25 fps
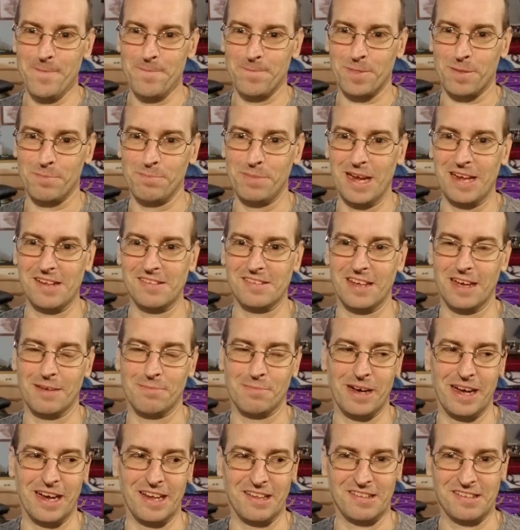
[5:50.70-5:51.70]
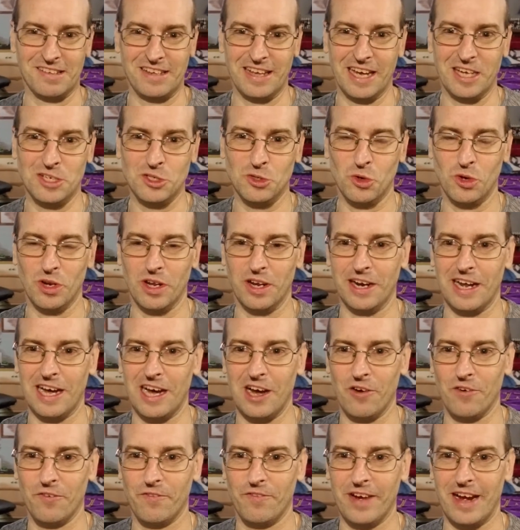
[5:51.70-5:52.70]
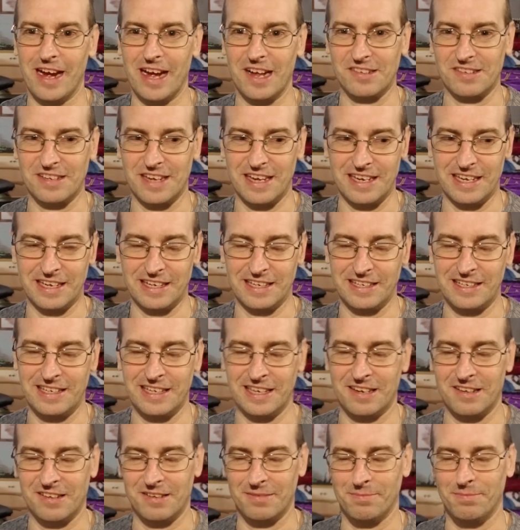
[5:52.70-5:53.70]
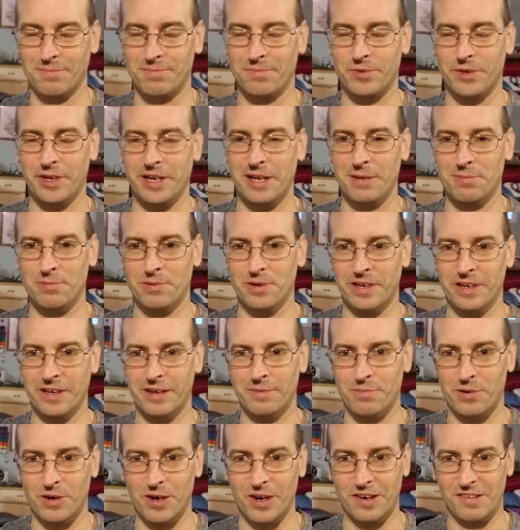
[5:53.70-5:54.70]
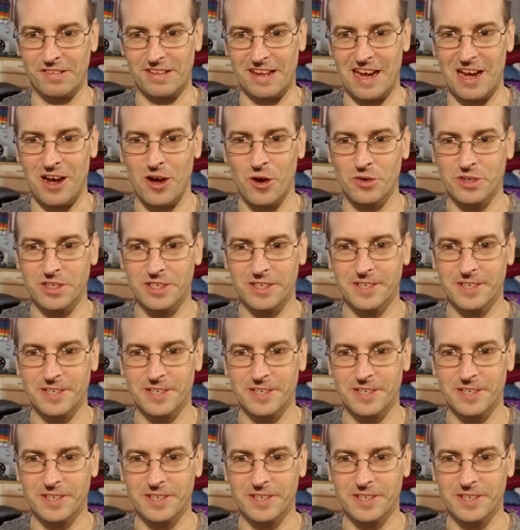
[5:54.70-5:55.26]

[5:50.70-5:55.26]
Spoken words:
based on my schedule and how fast I can kick some 3D printed parts out.